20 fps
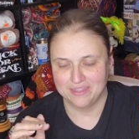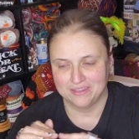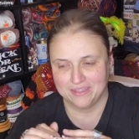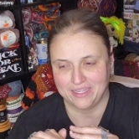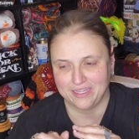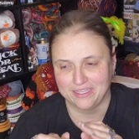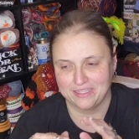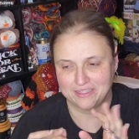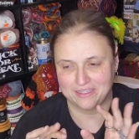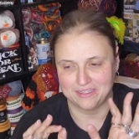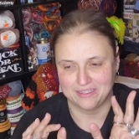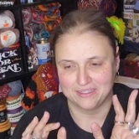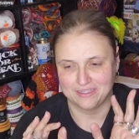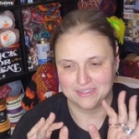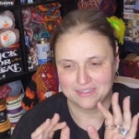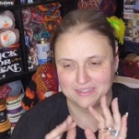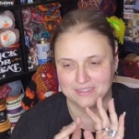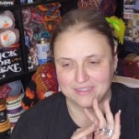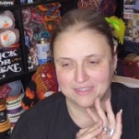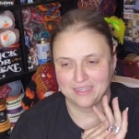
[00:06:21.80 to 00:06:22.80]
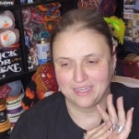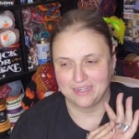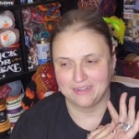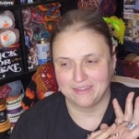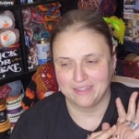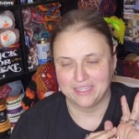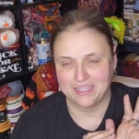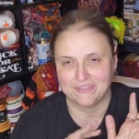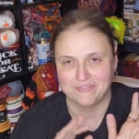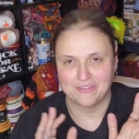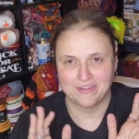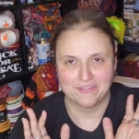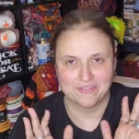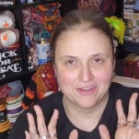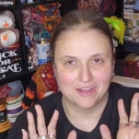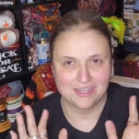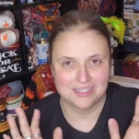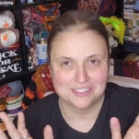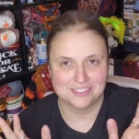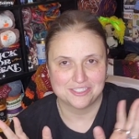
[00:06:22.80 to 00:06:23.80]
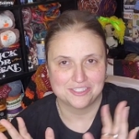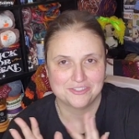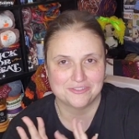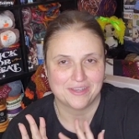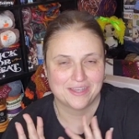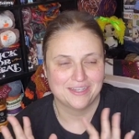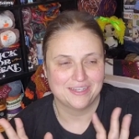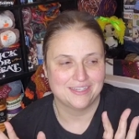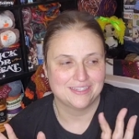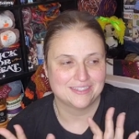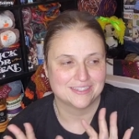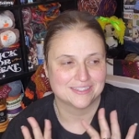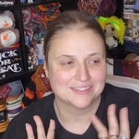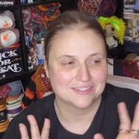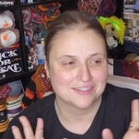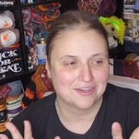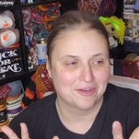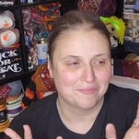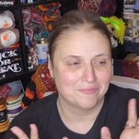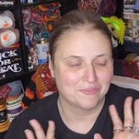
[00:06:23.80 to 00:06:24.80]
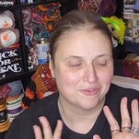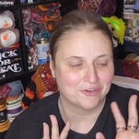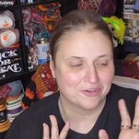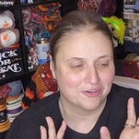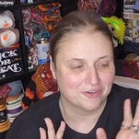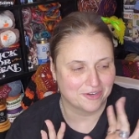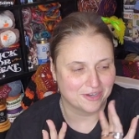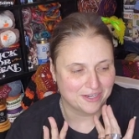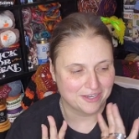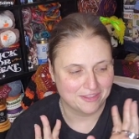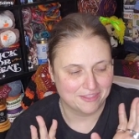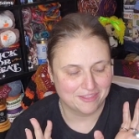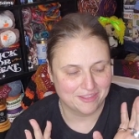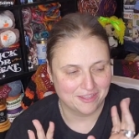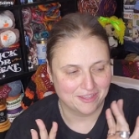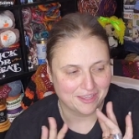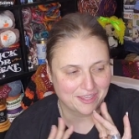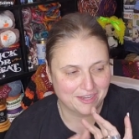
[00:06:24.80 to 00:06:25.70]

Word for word: like kind of like if I've caused you any discomfort or anything,